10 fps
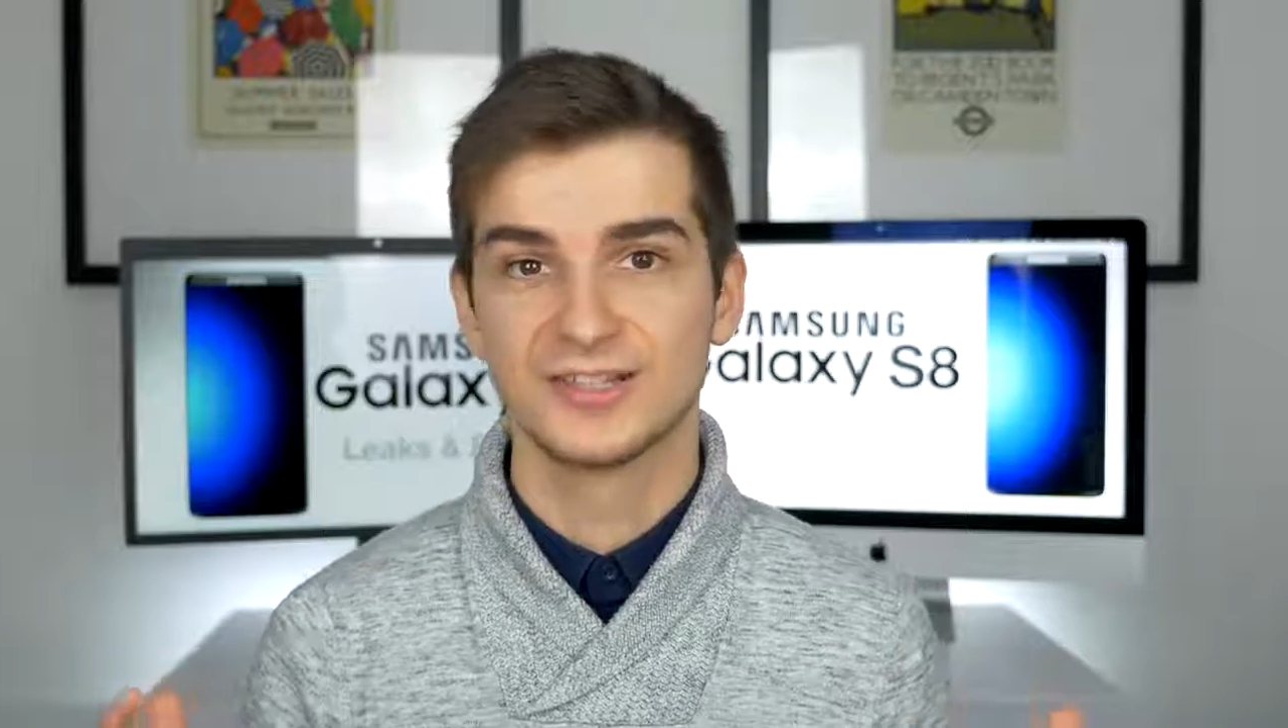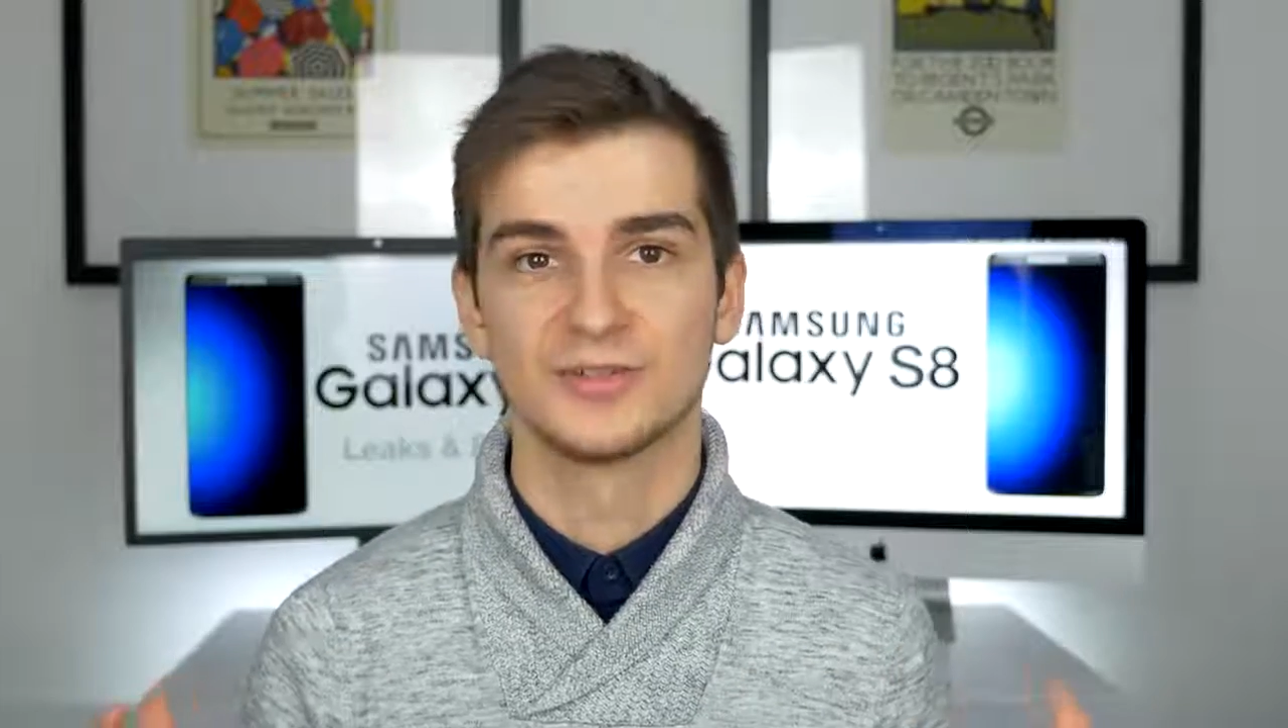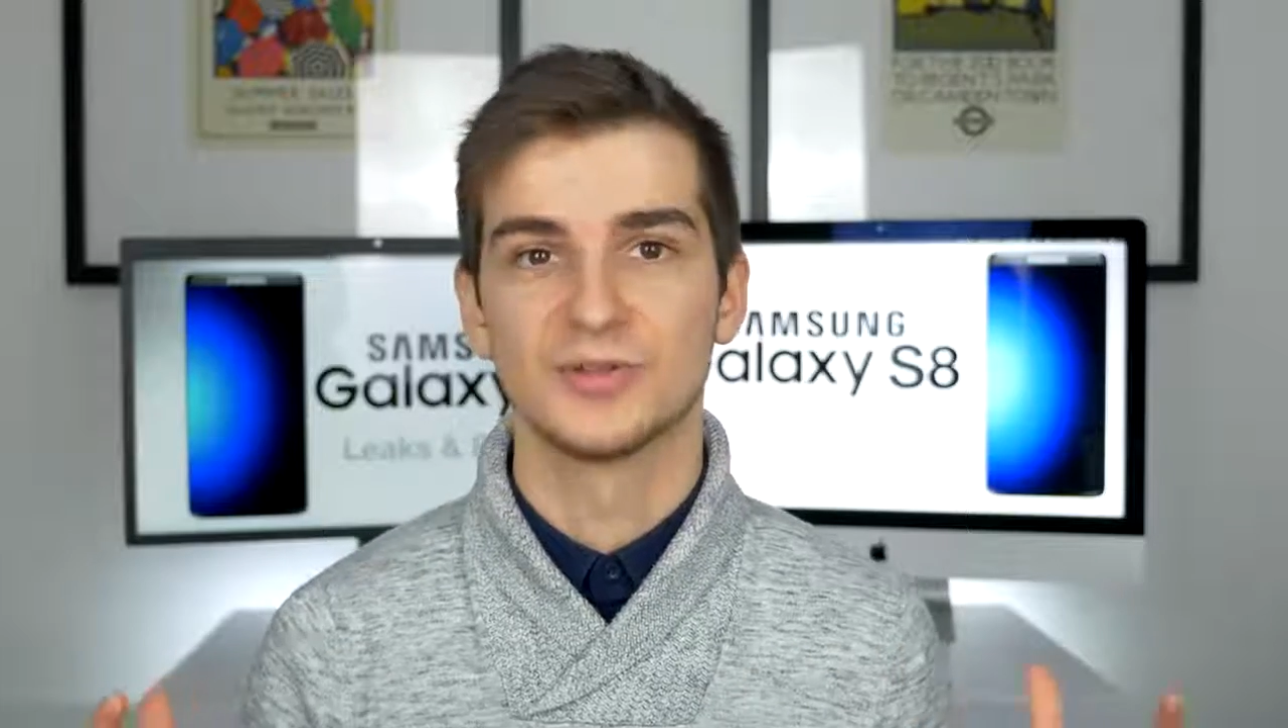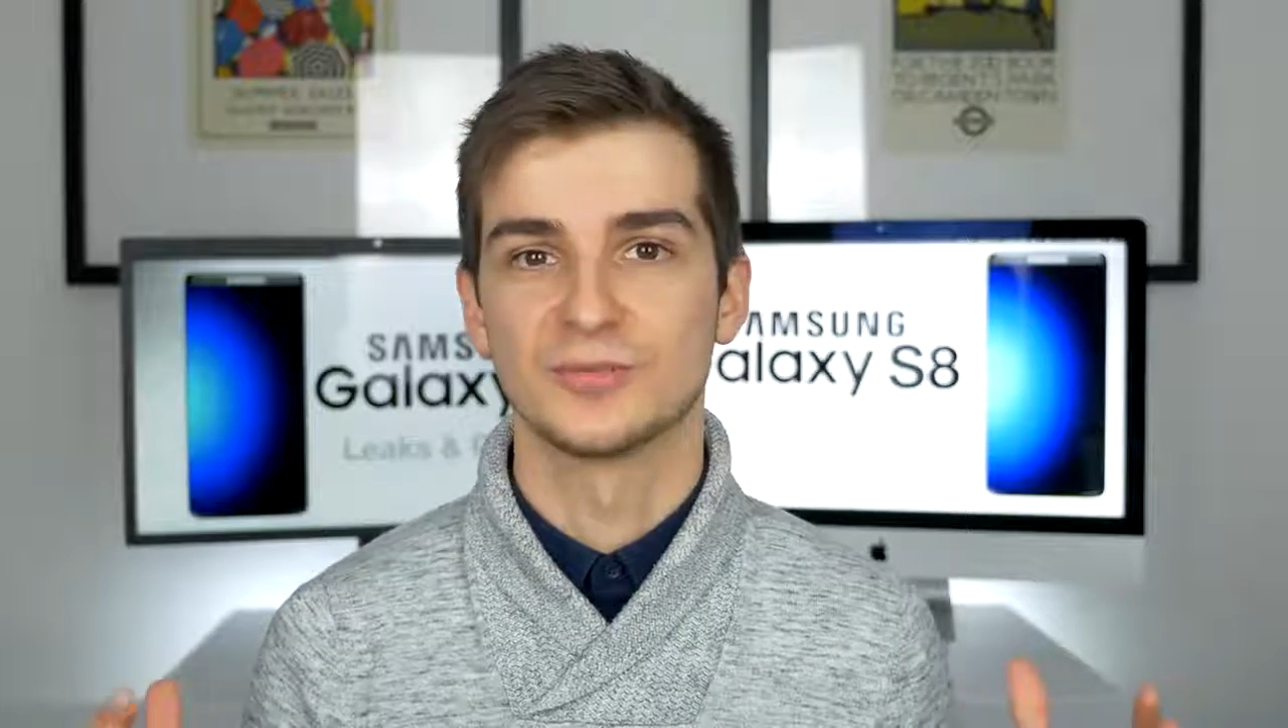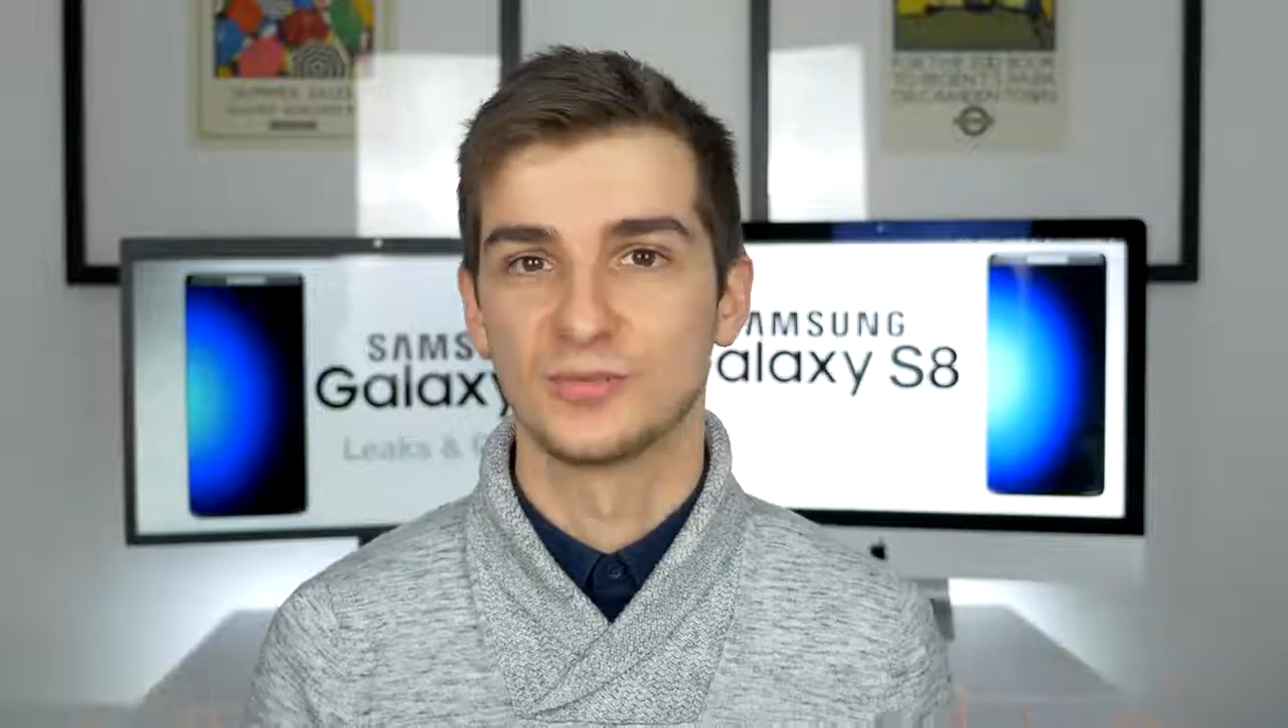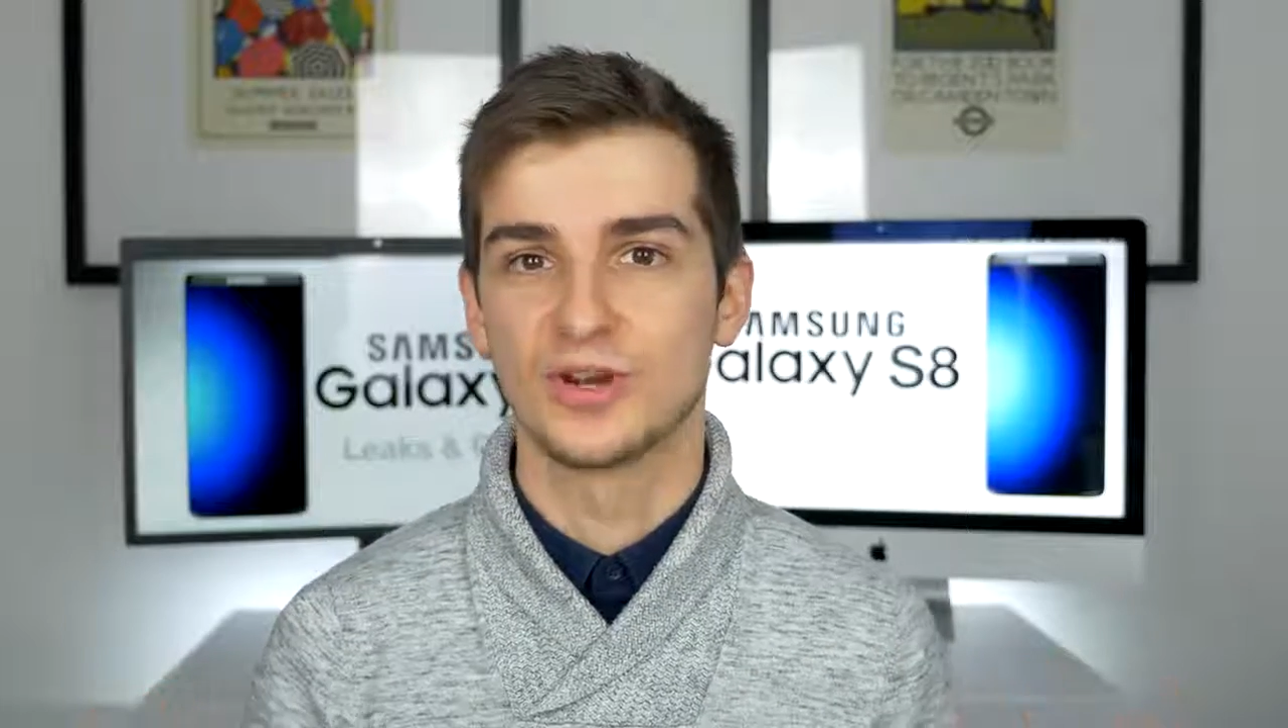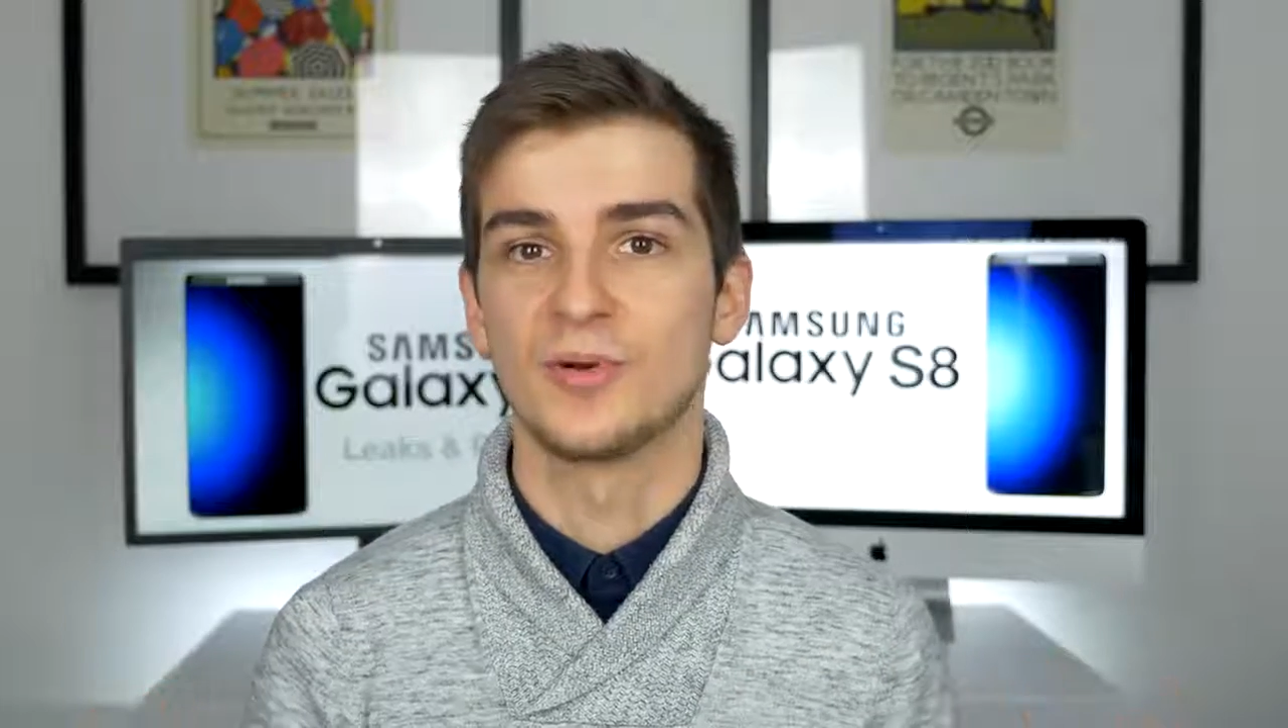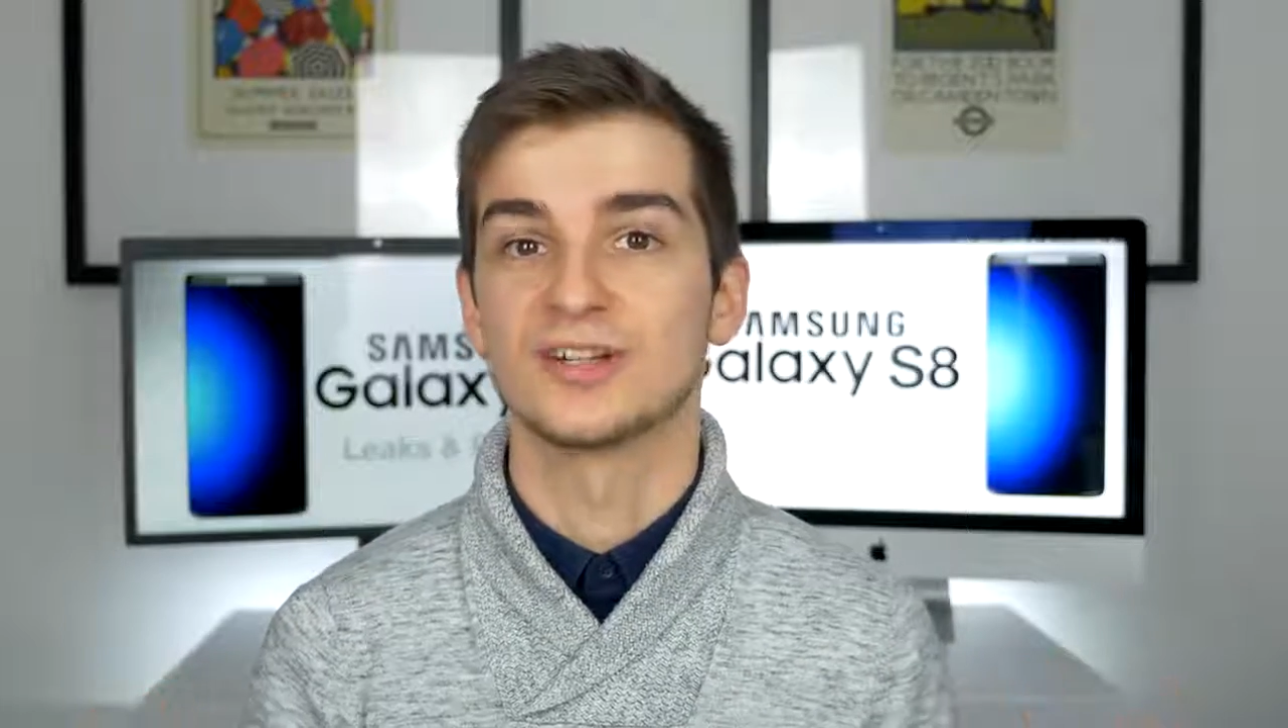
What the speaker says: this was pretty